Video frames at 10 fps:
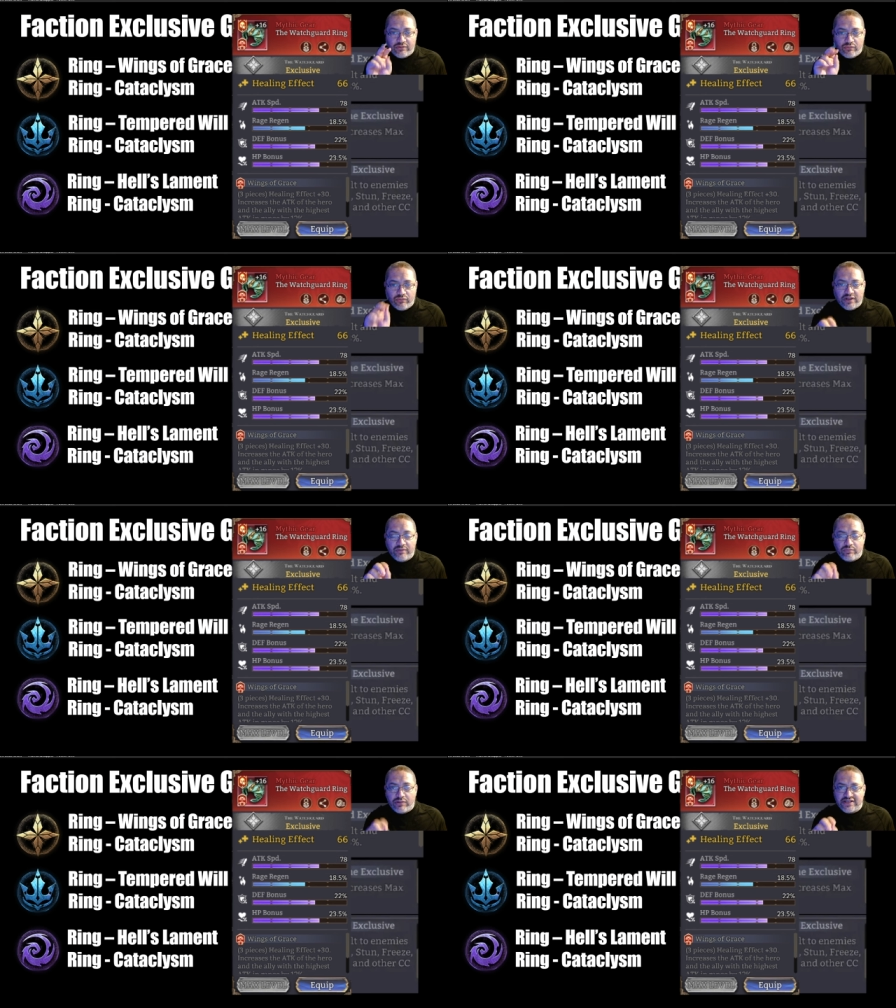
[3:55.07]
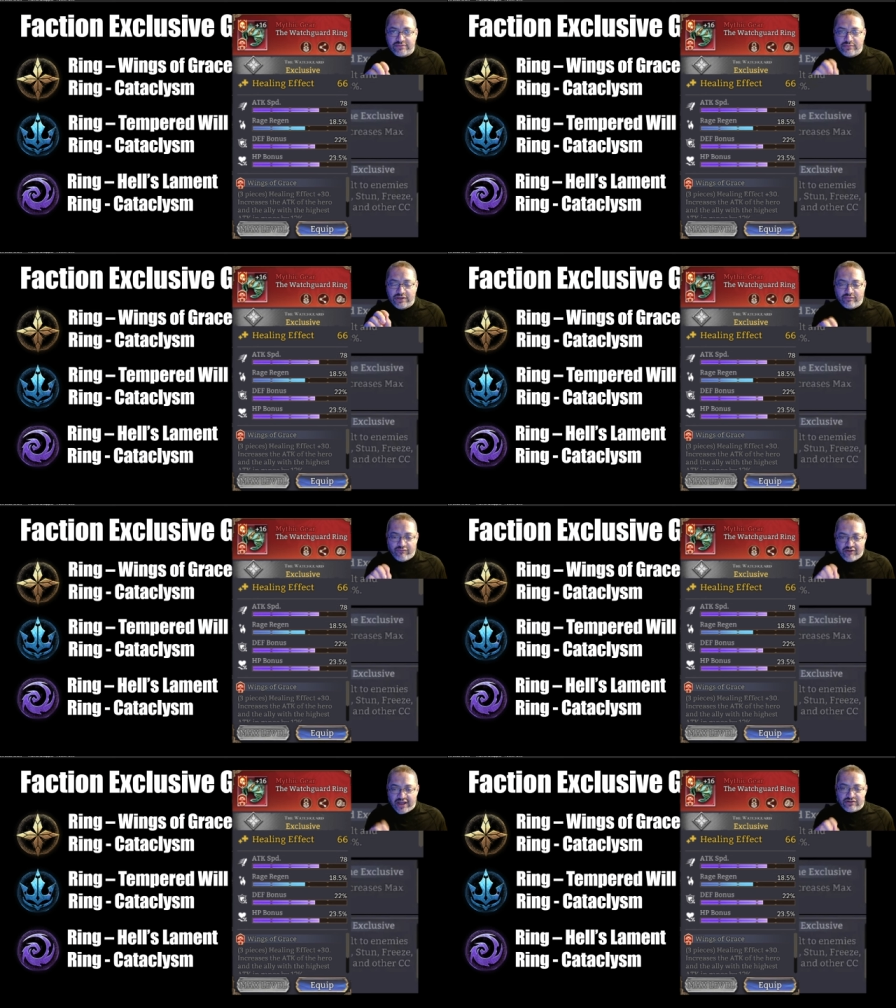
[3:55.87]
that really plays a big
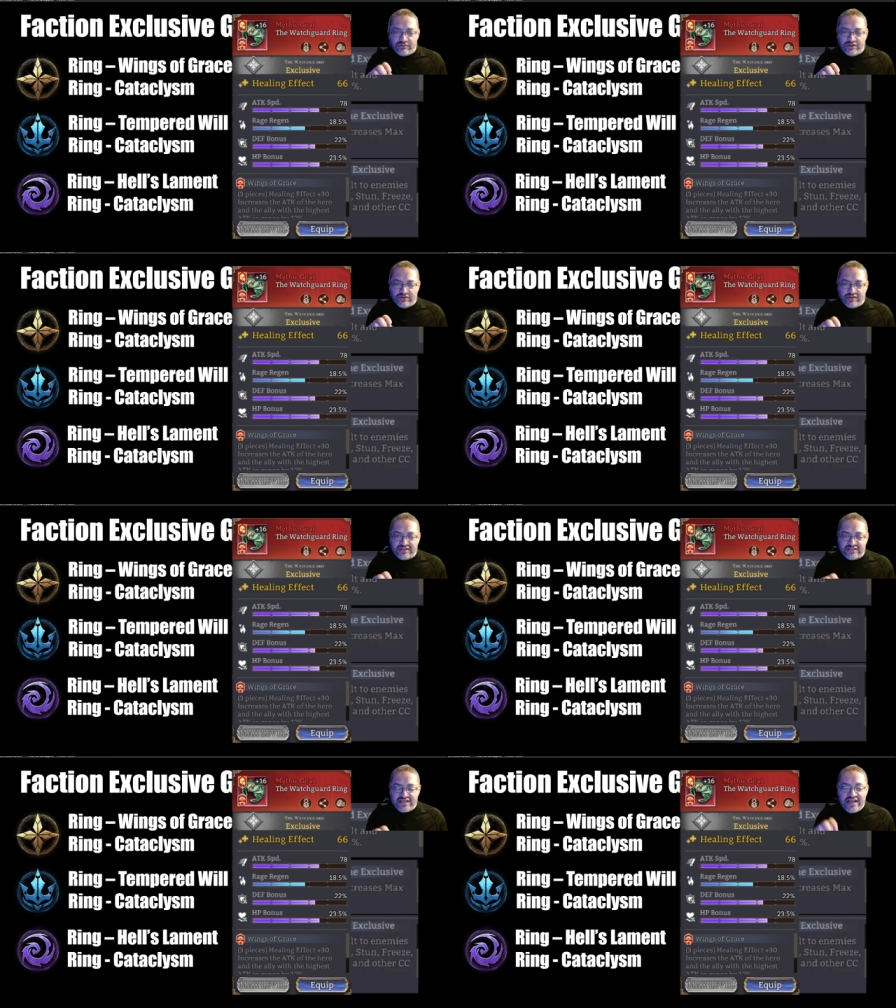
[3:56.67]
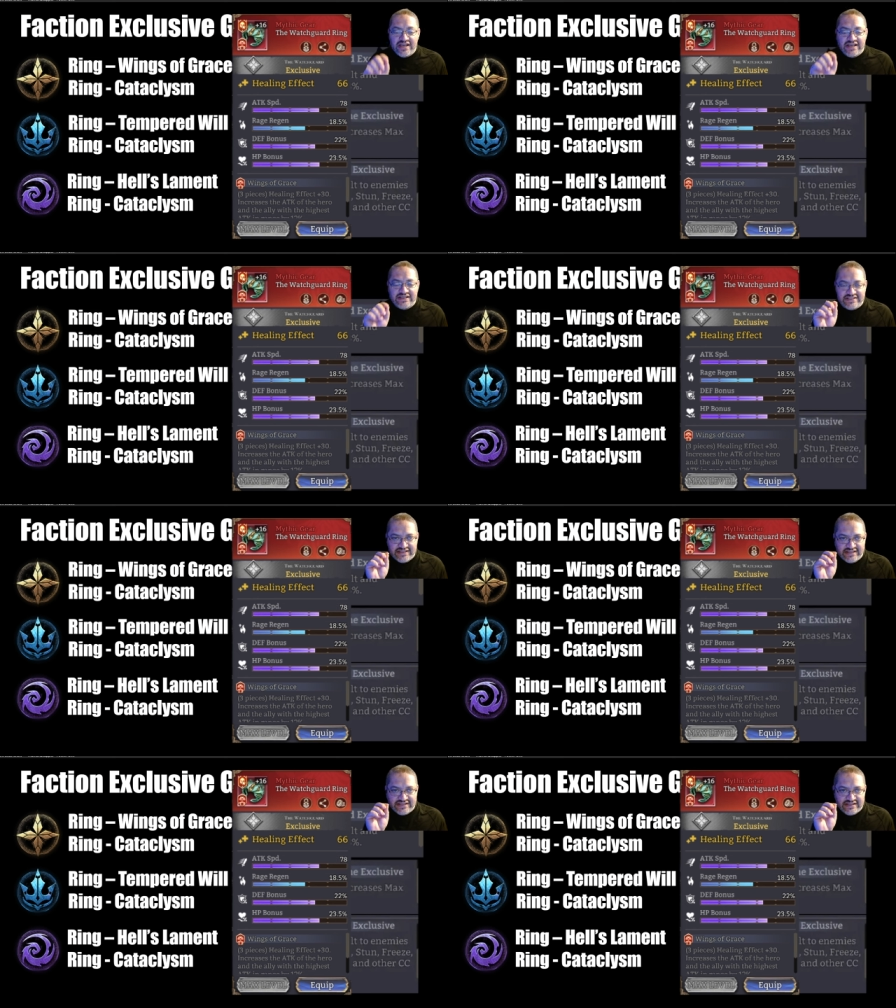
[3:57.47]
factor into this
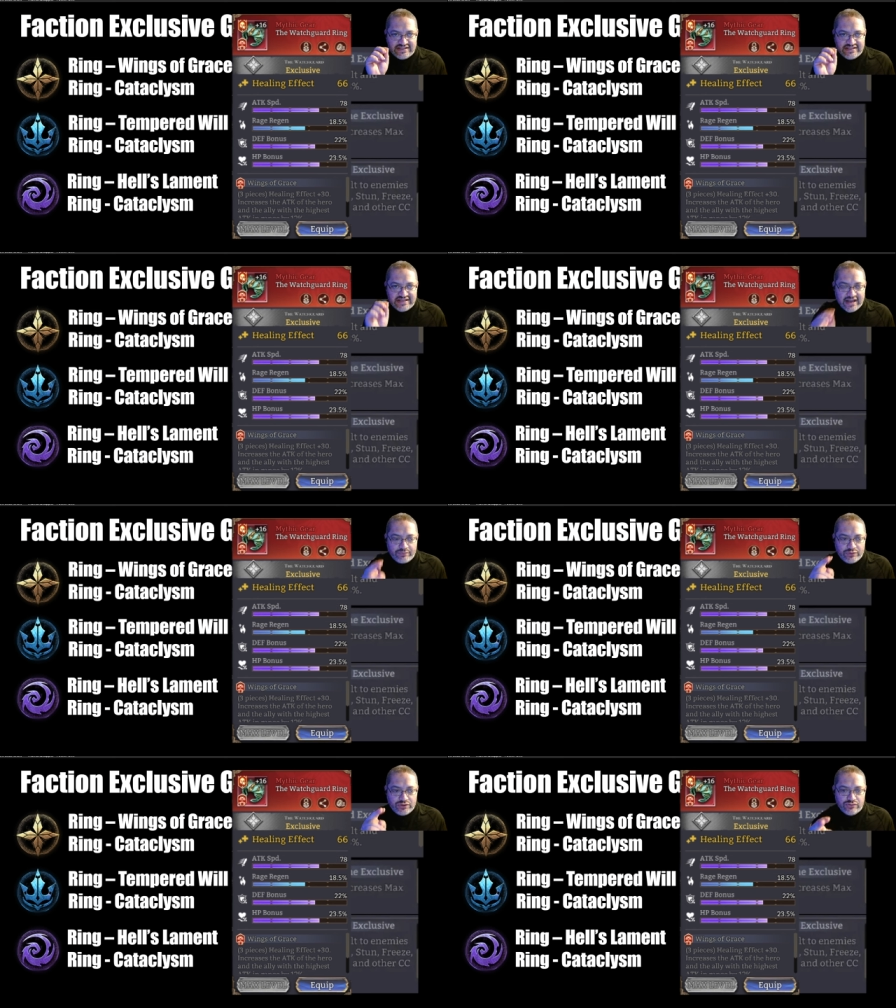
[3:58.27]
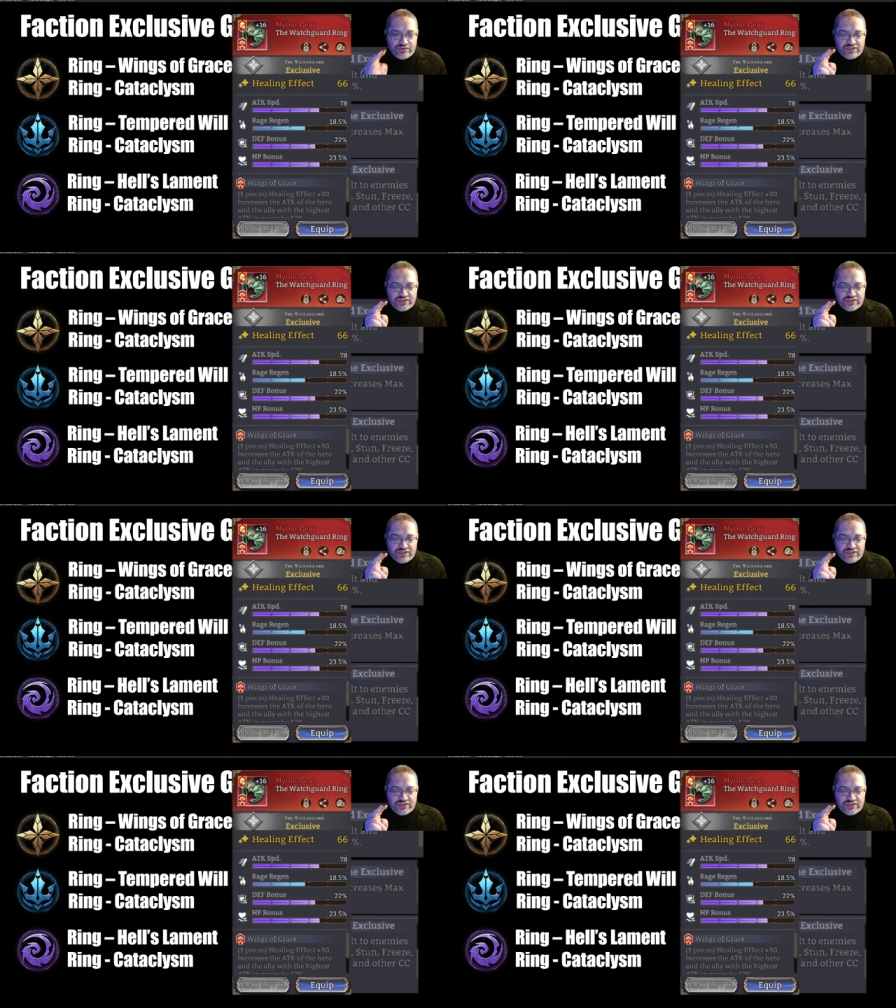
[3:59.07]
is that the top two